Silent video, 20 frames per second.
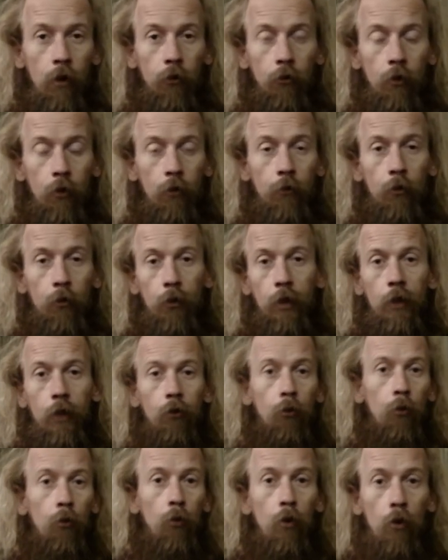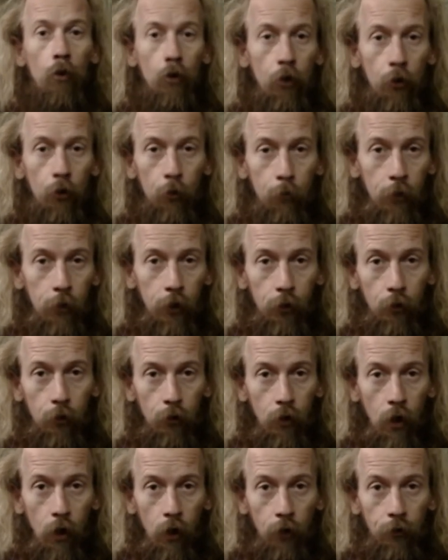So if you need to walk on a bit of your
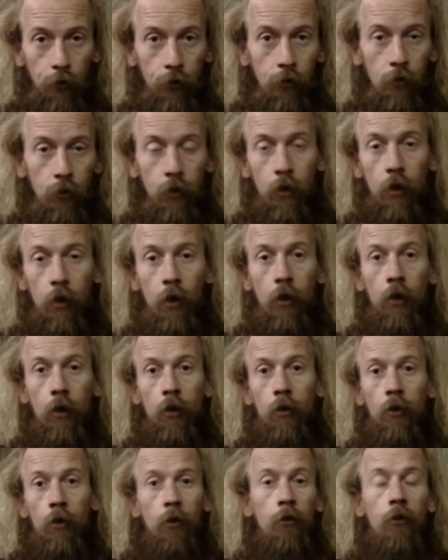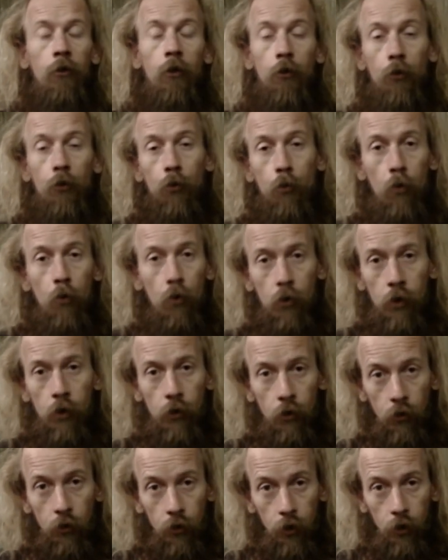garden, continue
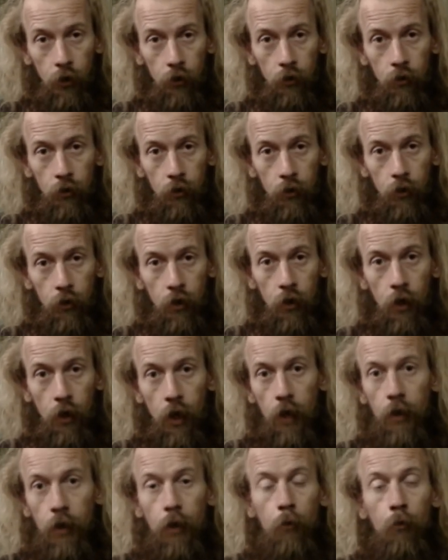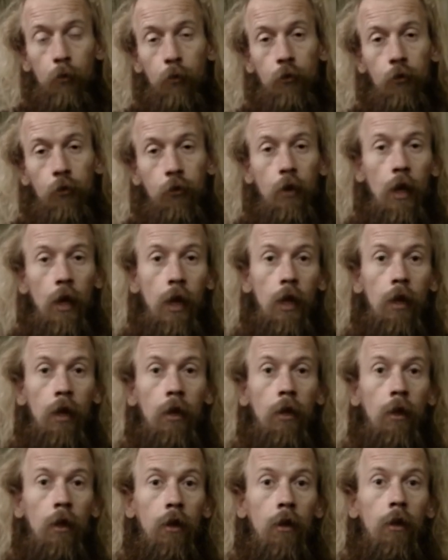walking on it and it will stay
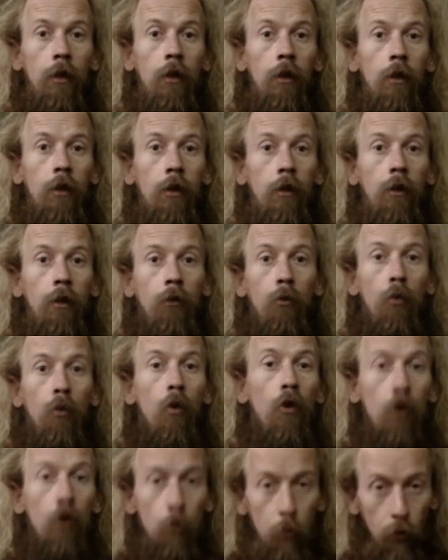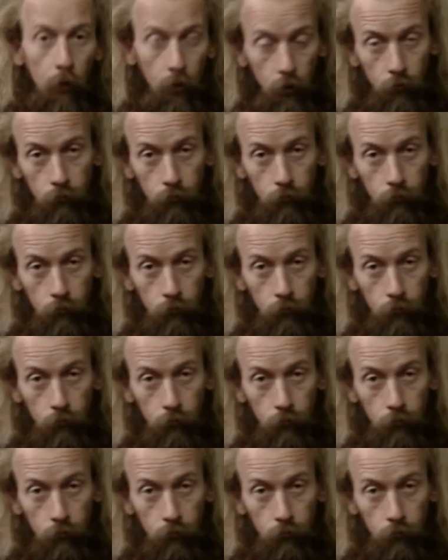walkable.